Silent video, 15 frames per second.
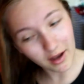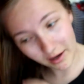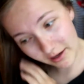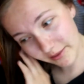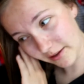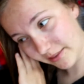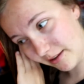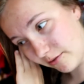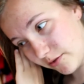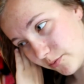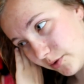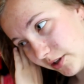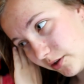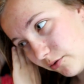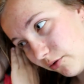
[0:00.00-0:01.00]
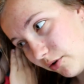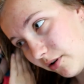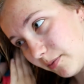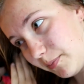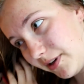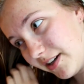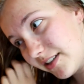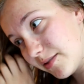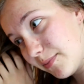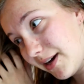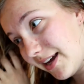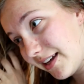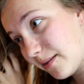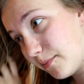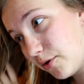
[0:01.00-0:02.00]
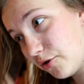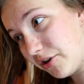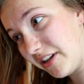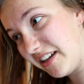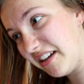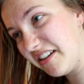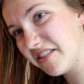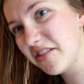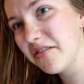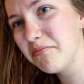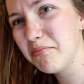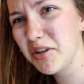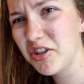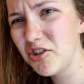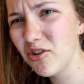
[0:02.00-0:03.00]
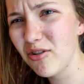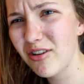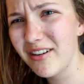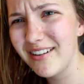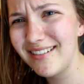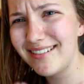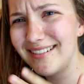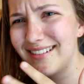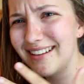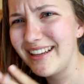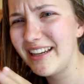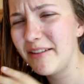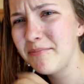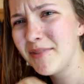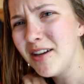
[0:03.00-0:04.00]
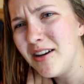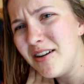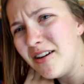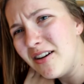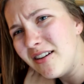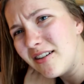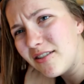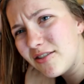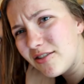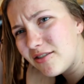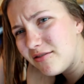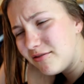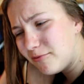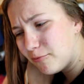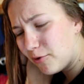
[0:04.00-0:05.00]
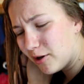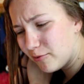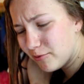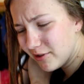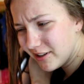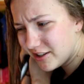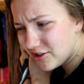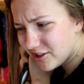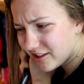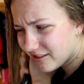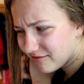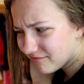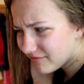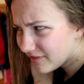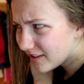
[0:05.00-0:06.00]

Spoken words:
And I thought that was really cool because my community is majorly one religion.